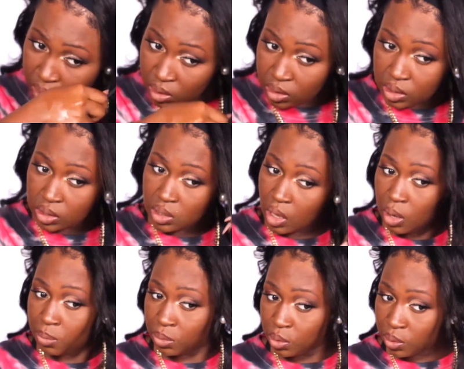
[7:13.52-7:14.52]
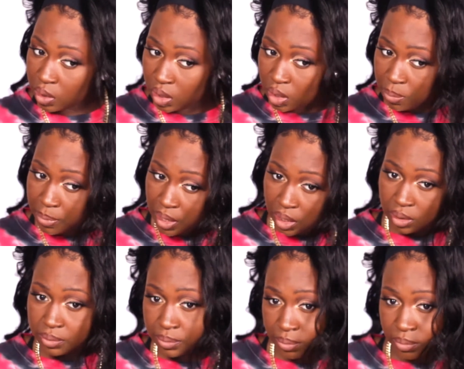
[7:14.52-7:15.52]
and just comb through it a little bit,
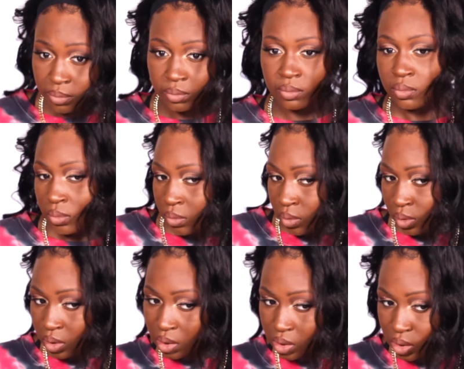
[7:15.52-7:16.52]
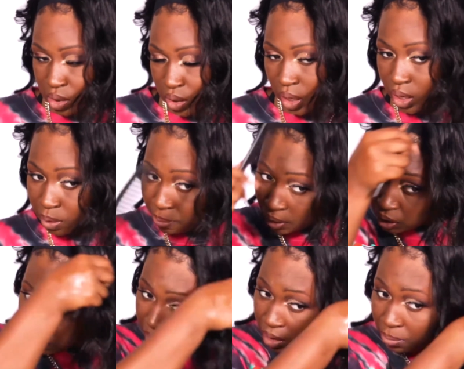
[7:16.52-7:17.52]
just to kind of make it
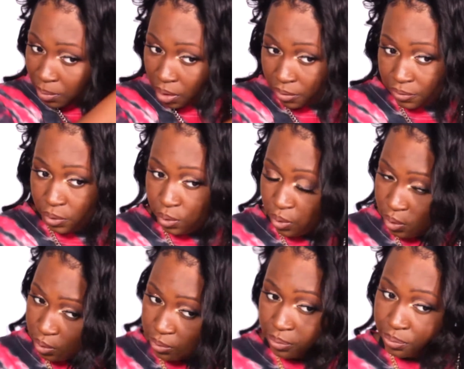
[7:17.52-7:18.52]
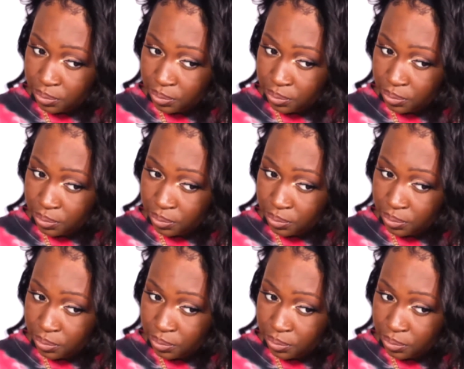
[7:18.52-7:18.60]
a little more full.